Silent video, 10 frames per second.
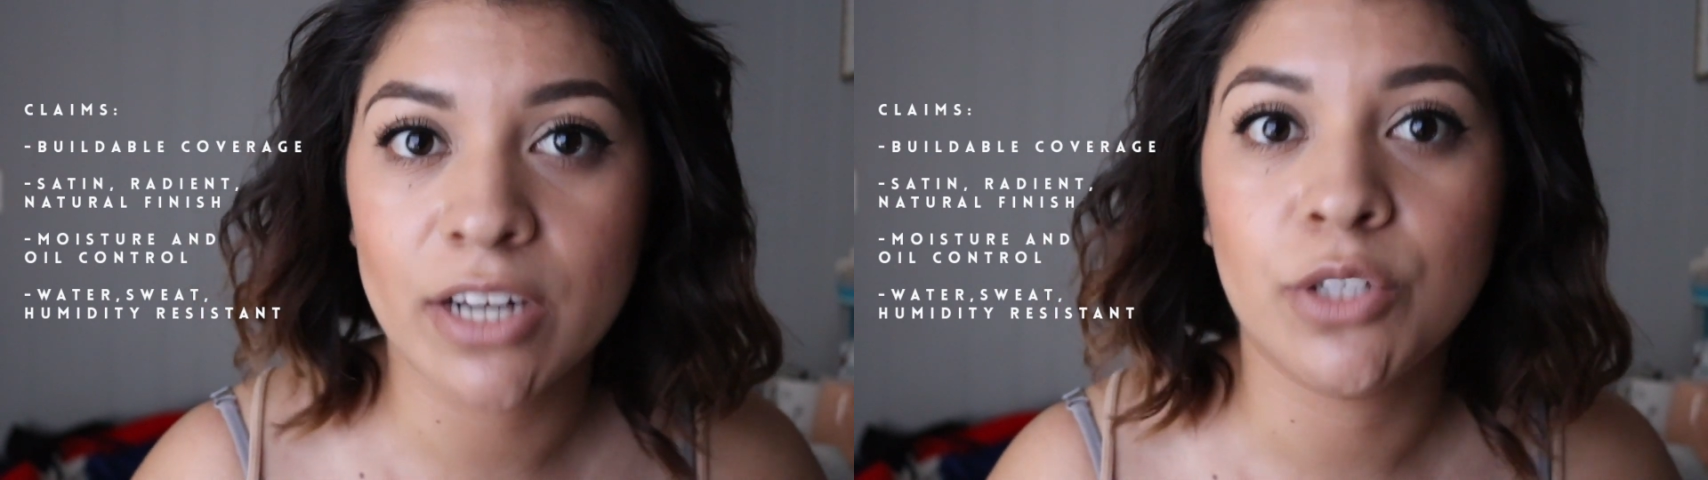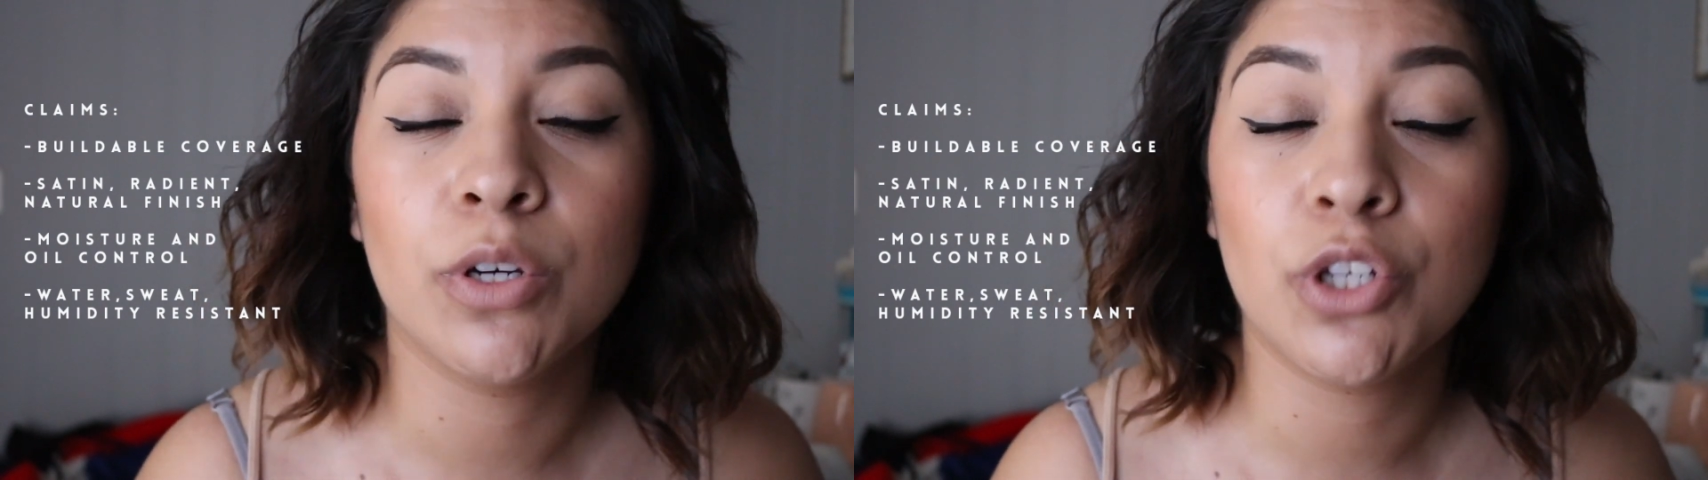
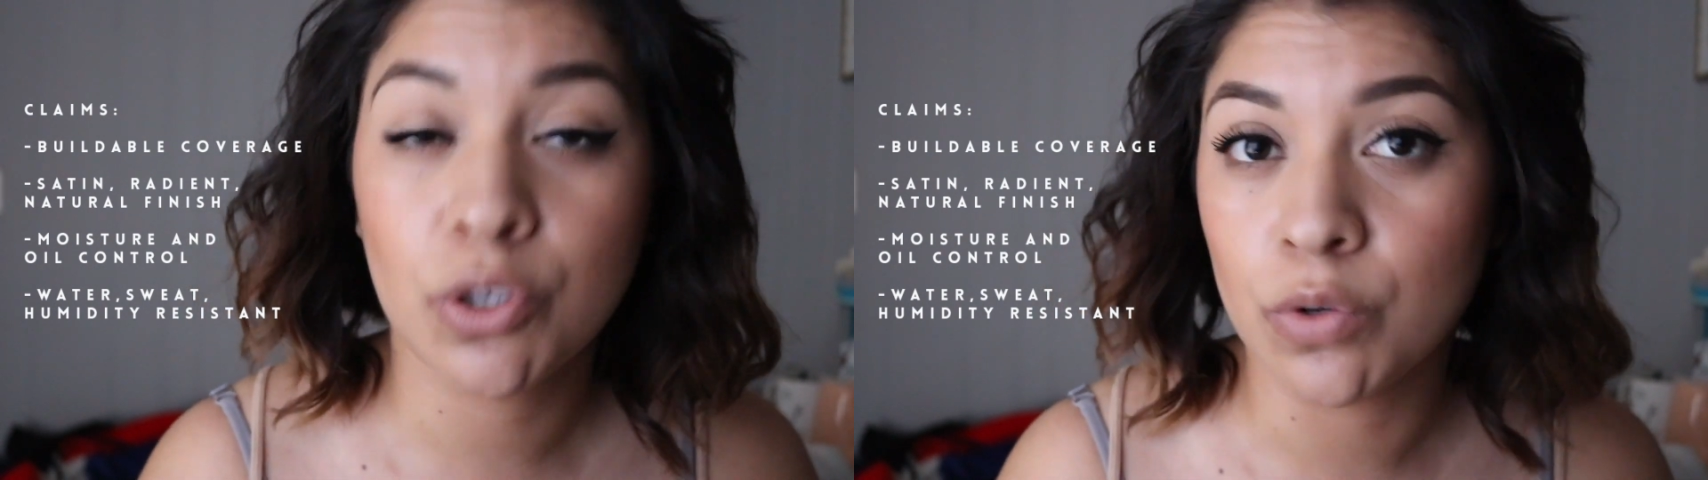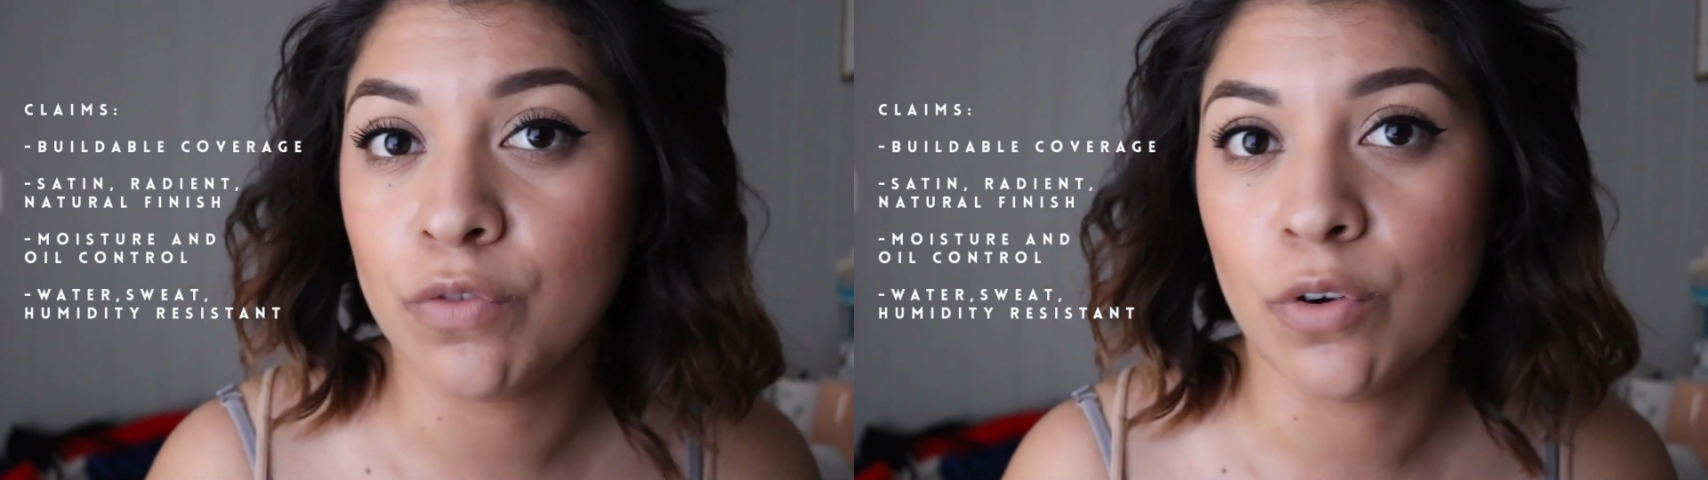it to a
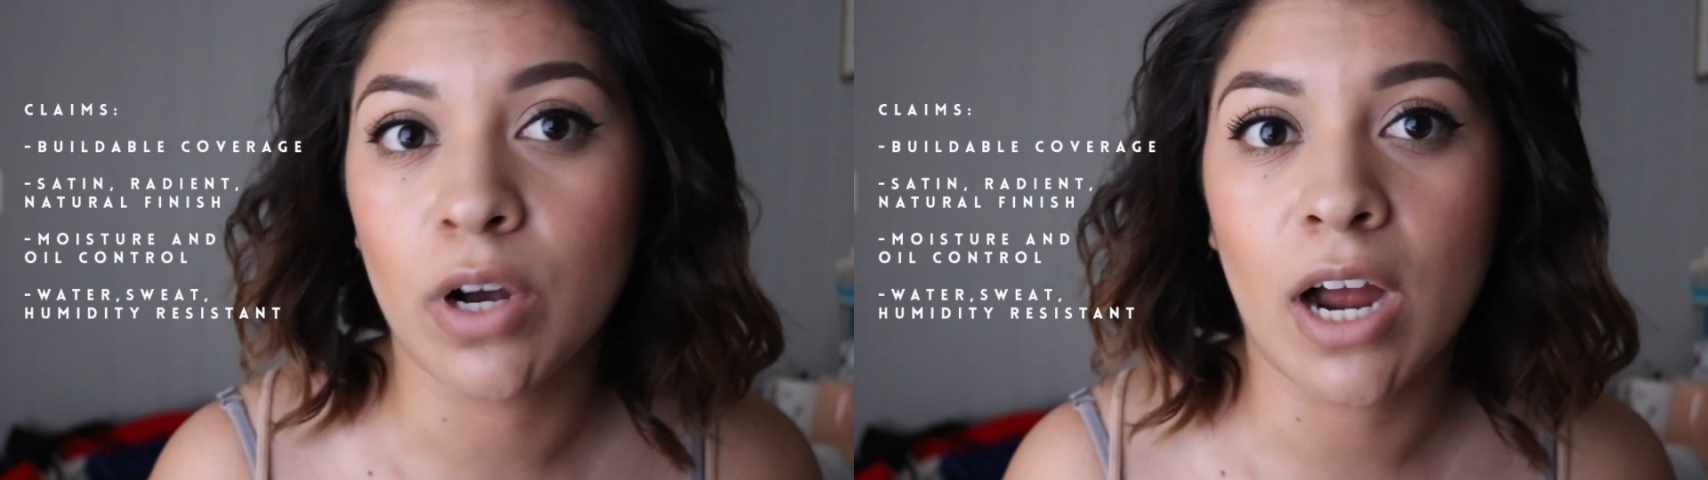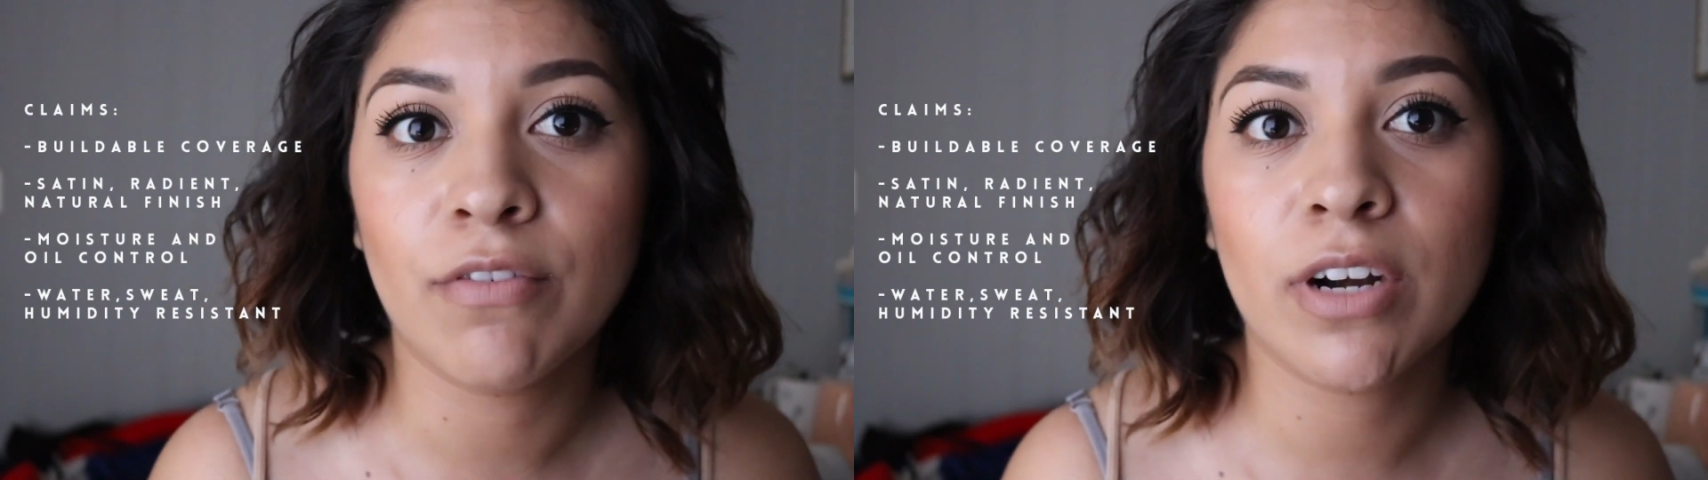true full
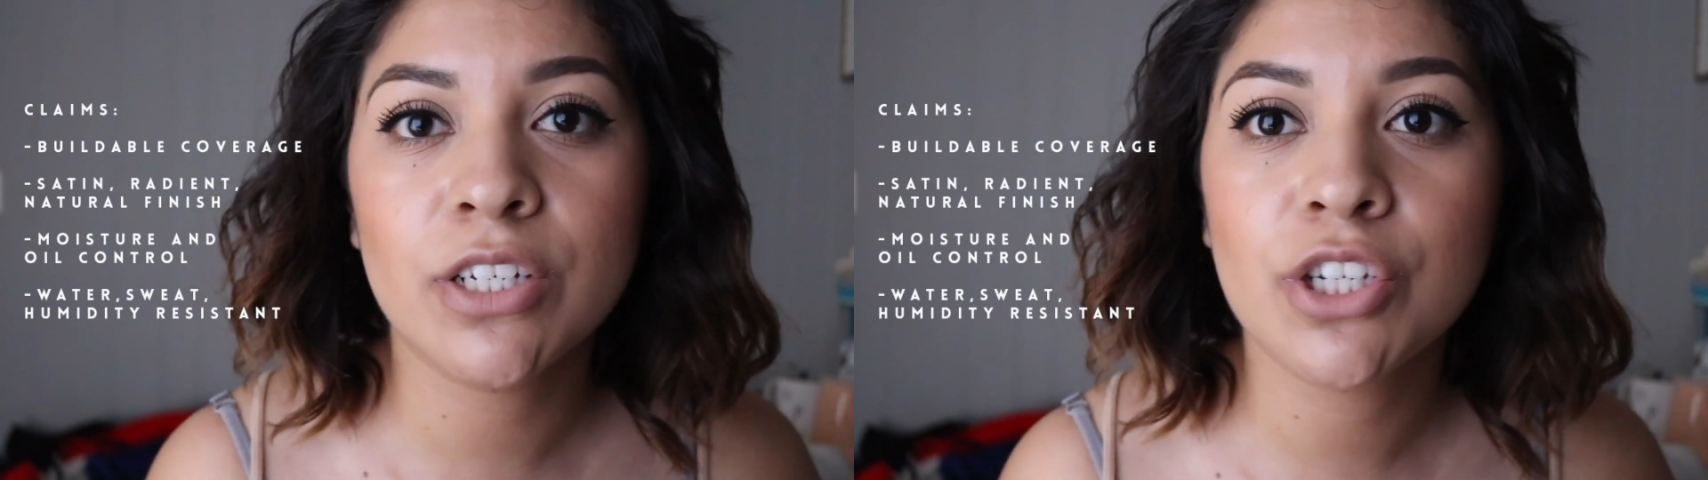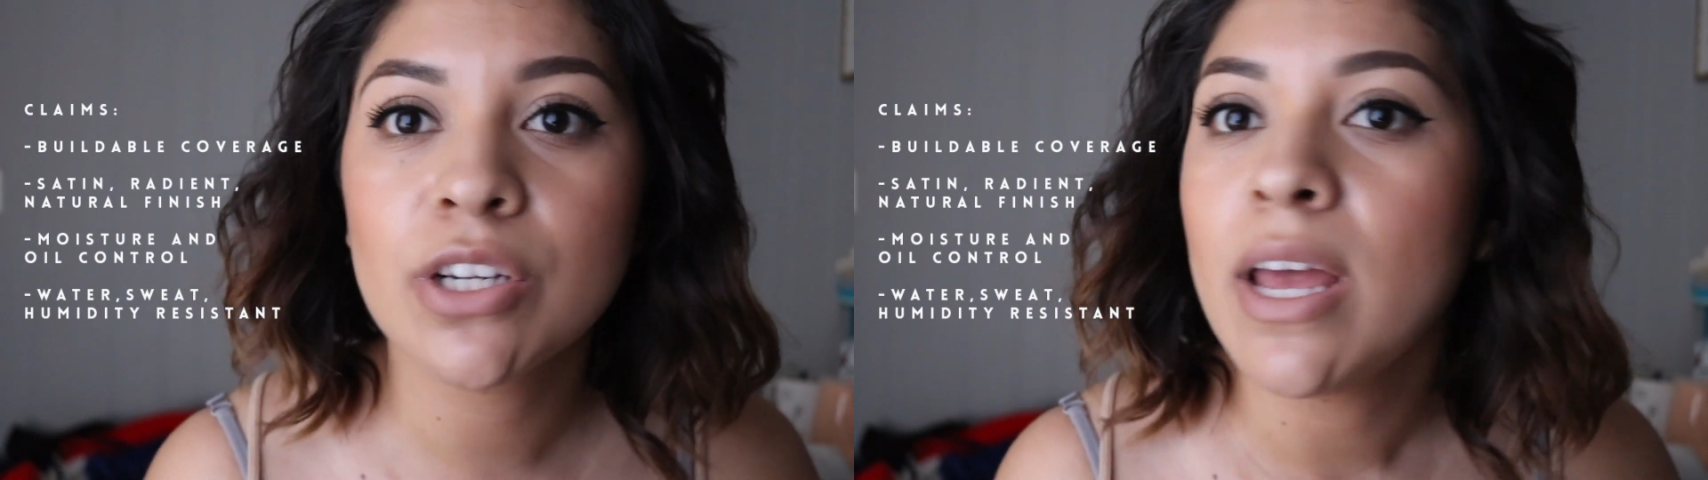
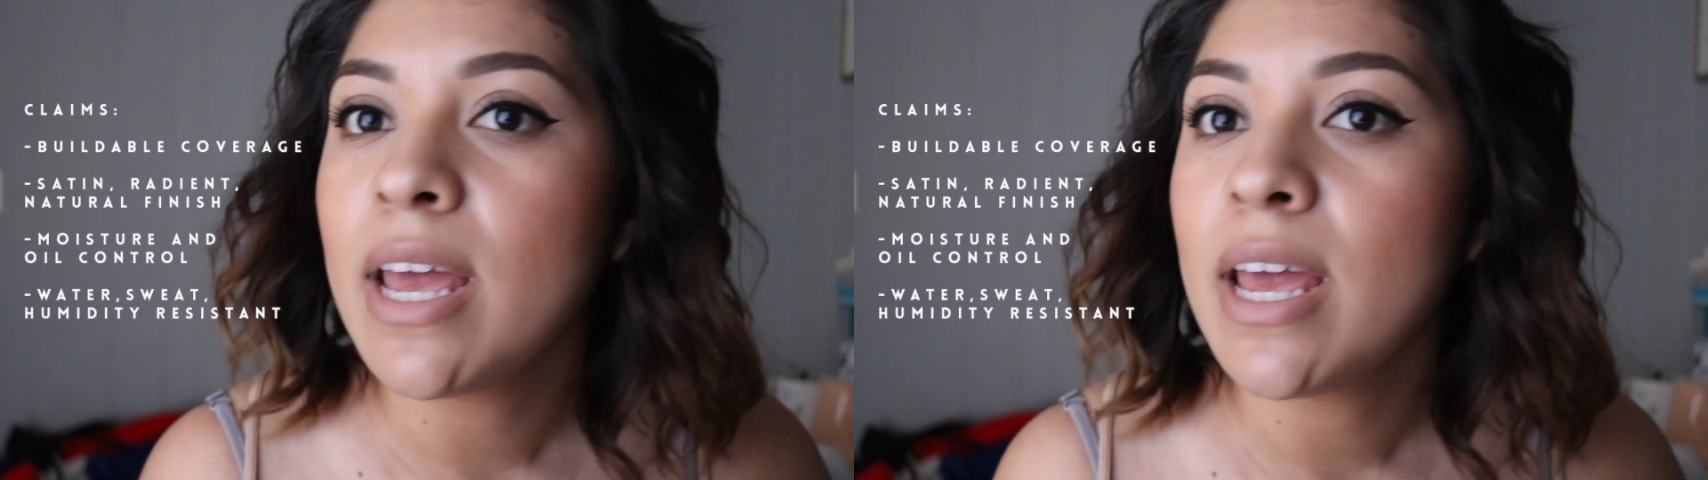coverage.